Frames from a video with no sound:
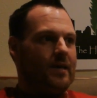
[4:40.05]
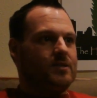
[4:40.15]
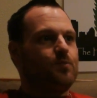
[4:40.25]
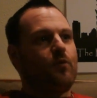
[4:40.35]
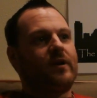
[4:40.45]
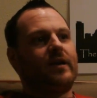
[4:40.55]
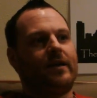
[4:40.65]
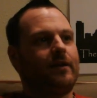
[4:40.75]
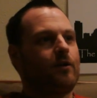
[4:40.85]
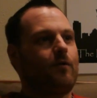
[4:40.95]
It's bringing
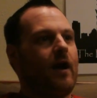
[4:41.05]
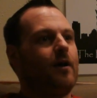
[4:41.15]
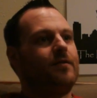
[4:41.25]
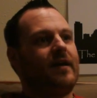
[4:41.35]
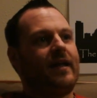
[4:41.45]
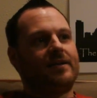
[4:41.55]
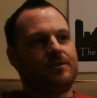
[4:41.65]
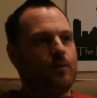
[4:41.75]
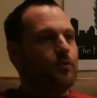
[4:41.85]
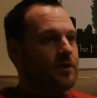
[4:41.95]
in a crowd that
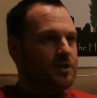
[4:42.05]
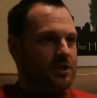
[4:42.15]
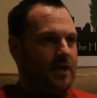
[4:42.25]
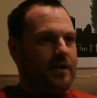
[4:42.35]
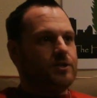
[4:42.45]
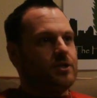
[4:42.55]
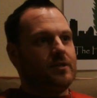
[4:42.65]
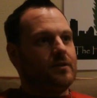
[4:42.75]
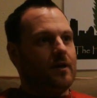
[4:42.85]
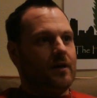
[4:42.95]
has an
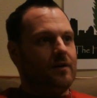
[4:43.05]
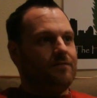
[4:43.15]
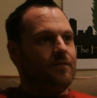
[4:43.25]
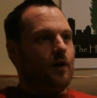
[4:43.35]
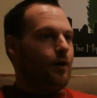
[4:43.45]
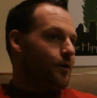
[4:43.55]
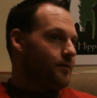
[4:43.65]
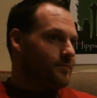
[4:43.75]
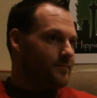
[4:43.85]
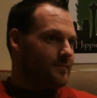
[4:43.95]
appreciation of
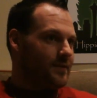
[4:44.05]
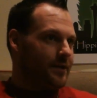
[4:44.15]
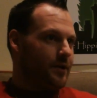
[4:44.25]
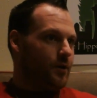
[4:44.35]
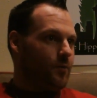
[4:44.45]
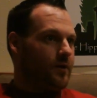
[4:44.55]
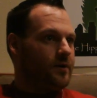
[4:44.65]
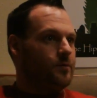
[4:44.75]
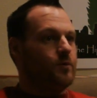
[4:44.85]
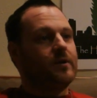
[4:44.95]
art.
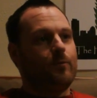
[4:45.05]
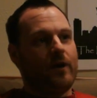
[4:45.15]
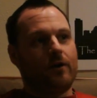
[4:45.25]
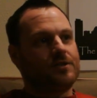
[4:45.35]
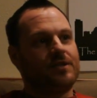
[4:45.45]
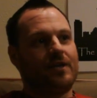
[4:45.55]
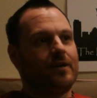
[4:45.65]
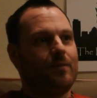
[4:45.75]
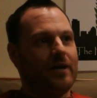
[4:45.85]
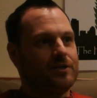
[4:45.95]
We are seeing
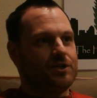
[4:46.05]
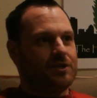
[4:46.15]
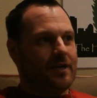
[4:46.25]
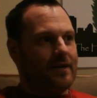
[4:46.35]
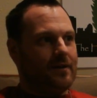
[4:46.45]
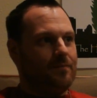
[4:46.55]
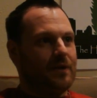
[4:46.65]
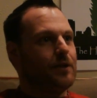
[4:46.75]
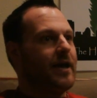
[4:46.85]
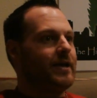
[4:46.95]
a much
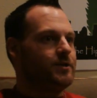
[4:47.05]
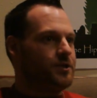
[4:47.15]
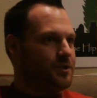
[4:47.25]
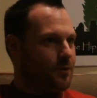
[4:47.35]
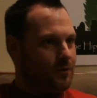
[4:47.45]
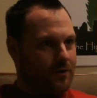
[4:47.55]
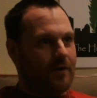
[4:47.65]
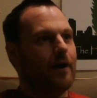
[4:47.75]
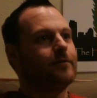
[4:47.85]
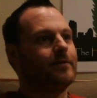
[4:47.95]
middle-aged, older
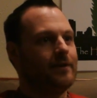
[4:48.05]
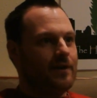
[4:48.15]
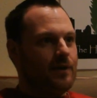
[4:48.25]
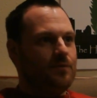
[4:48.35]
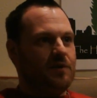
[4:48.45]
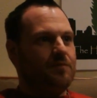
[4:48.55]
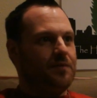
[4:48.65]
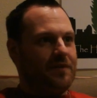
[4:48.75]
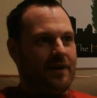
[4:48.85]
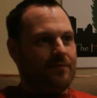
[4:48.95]
crowd.
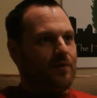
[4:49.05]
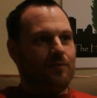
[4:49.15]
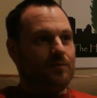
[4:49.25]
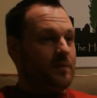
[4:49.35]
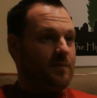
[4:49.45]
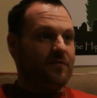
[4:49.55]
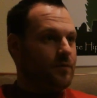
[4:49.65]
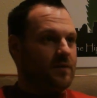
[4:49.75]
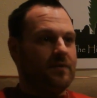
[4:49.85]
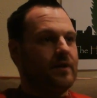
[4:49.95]
People that probably
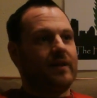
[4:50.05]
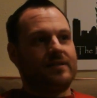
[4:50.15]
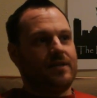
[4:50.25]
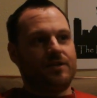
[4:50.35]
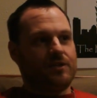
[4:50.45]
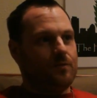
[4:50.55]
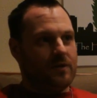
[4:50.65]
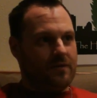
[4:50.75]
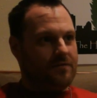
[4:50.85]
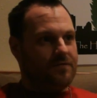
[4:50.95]
before the legalization
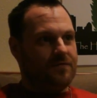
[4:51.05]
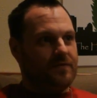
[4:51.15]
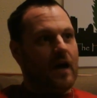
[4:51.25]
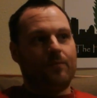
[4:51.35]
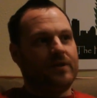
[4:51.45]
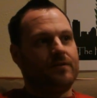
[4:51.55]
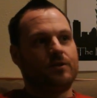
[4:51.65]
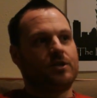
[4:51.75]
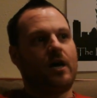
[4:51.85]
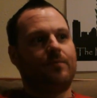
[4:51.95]
would have not been in
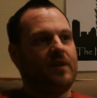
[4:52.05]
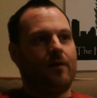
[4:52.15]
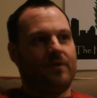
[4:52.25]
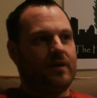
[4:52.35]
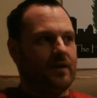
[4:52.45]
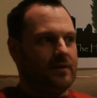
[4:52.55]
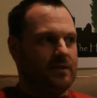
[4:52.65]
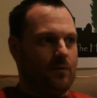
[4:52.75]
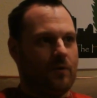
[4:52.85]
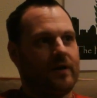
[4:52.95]
the shop, not
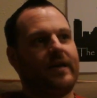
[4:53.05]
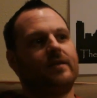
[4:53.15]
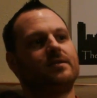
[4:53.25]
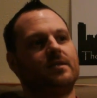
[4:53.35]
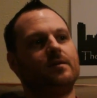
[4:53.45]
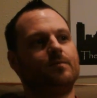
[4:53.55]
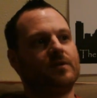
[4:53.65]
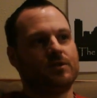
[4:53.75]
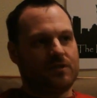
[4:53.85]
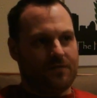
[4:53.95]
because they were against it,
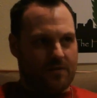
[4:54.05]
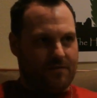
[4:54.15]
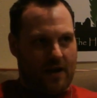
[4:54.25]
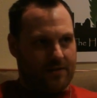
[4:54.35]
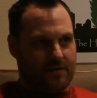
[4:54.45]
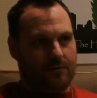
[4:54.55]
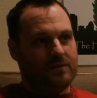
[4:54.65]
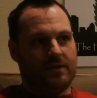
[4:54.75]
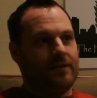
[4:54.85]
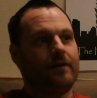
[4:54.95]
but just for the fact that it
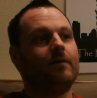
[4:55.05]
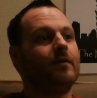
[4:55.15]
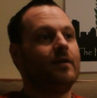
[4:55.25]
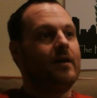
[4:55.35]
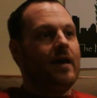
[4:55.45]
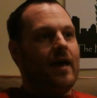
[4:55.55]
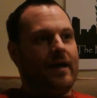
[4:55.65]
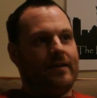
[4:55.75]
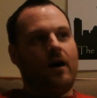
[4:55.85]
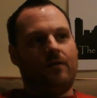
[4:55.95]
was illegal.
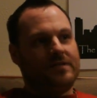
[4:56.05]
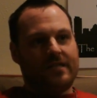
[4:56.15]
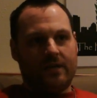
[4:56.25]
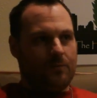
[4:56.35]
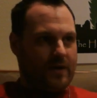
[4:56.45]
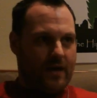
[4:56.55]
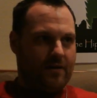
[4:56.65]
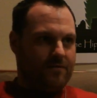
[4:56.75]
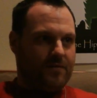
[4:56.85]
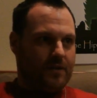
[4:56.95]
And now all of a sudden we
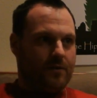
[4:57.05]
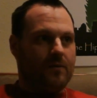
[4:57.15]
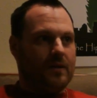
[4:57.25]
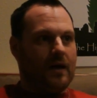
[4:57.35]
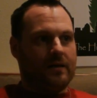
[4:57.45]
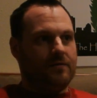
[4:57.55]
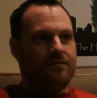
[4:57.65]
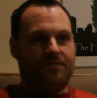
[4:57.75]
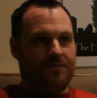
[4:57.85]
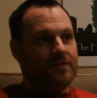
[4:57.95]
have, a lot of,